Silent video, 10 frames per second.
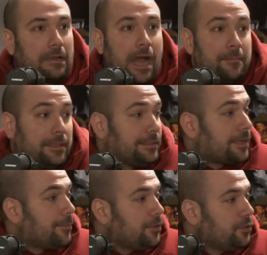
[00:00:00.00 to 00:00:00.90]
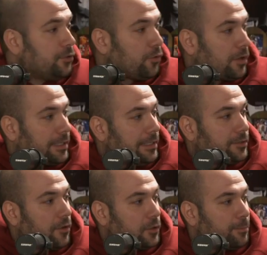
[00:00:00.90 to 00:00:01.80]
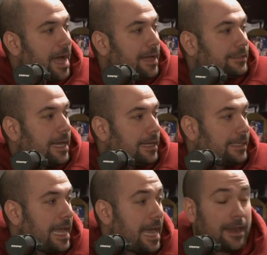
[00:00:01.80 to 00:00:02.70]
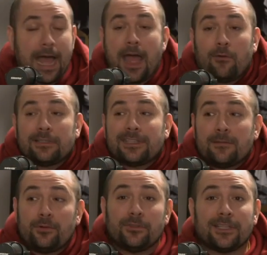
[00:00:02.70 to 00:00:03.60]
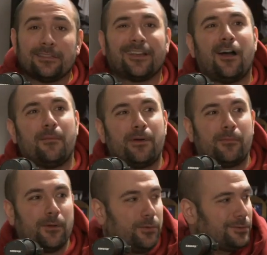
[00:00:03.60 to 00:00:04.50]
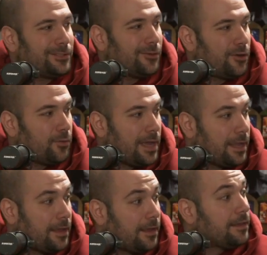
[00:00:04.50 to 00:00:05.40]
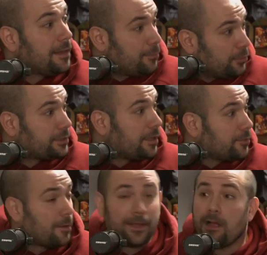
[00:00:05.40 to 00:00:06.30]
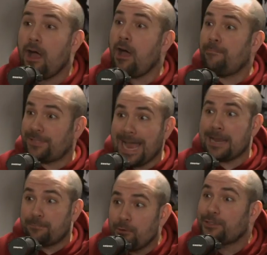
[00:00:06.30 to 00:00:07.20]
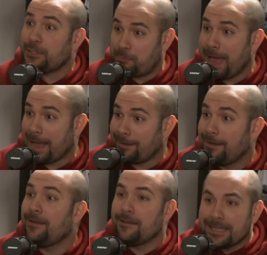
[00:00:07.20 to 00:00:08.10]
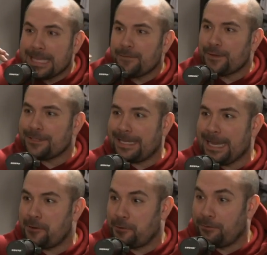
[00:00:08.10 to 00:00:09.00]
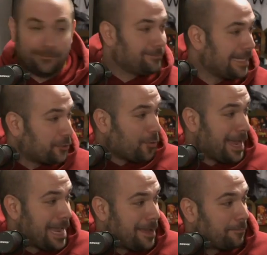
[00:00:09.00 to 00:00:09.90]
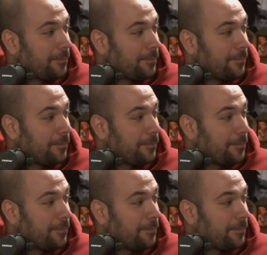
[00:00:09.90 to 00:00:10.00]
I mean, listen, I'm a New York East Coast biased kind of cat. I always like Boosie. I was like, oh, bummer, Boosie's going away. And then Boosie comes home. I'm like, oh, tight, Boosie's back. Even keel. That's who I am.